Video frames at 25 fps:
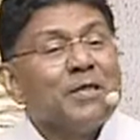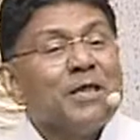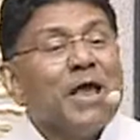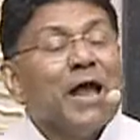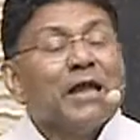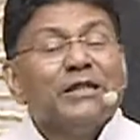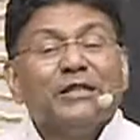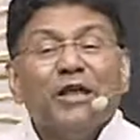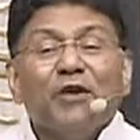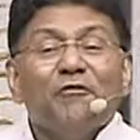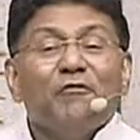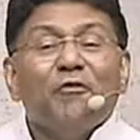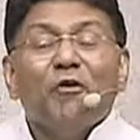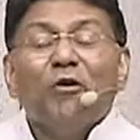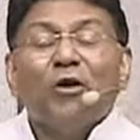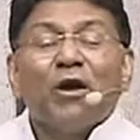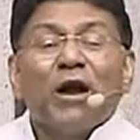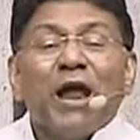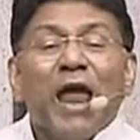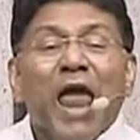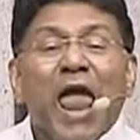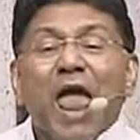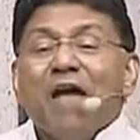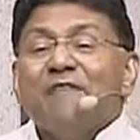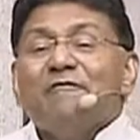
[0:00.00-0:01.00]
And
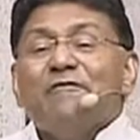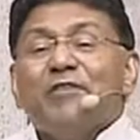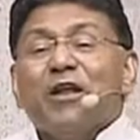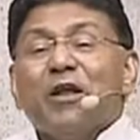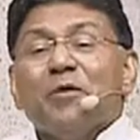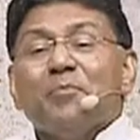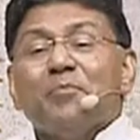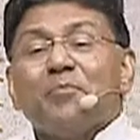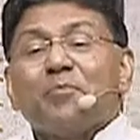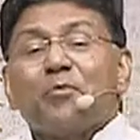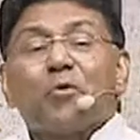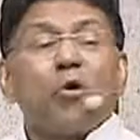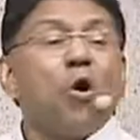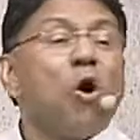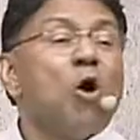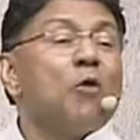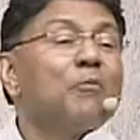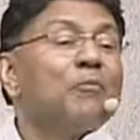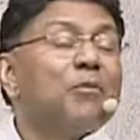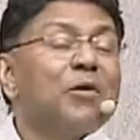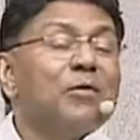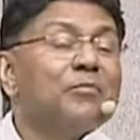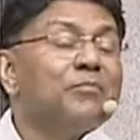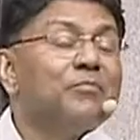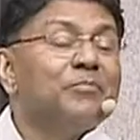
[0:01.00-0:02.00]
therefore, every
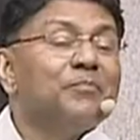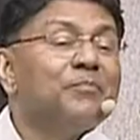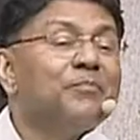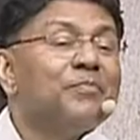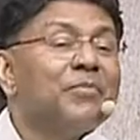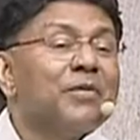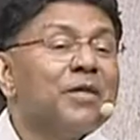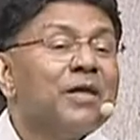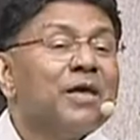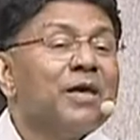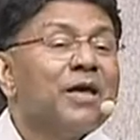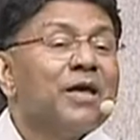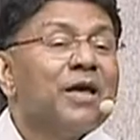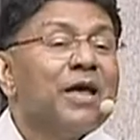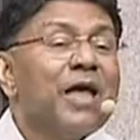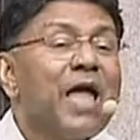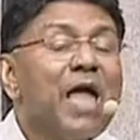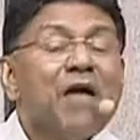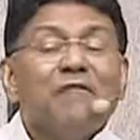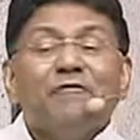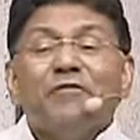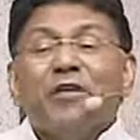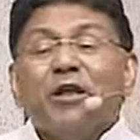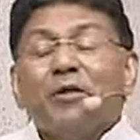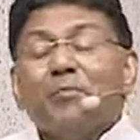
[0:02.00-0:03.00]
problem,
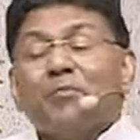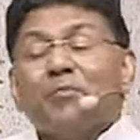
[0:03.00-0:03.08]
every